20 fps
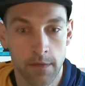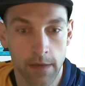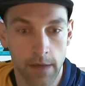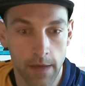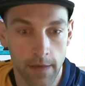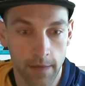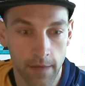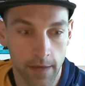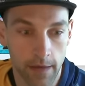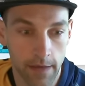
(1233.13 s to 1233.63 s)

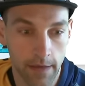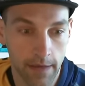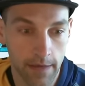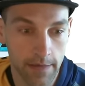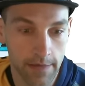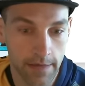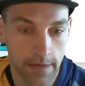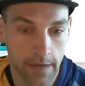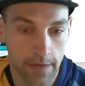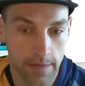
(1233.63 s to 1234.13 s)
And then I
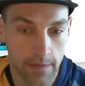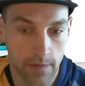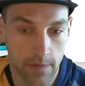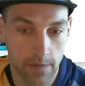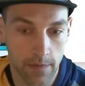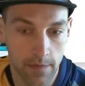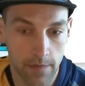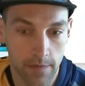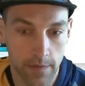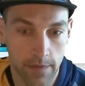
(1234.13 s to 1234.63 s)
guess cast
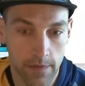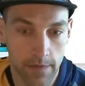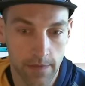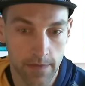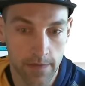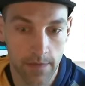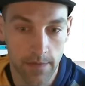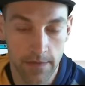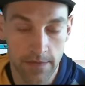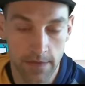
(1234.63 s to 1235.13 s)
Lorien revealed and
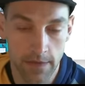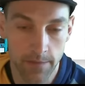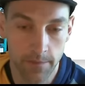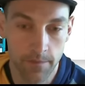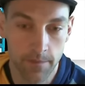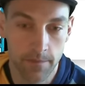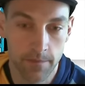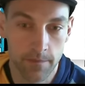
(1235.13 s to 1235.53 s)
see what's up.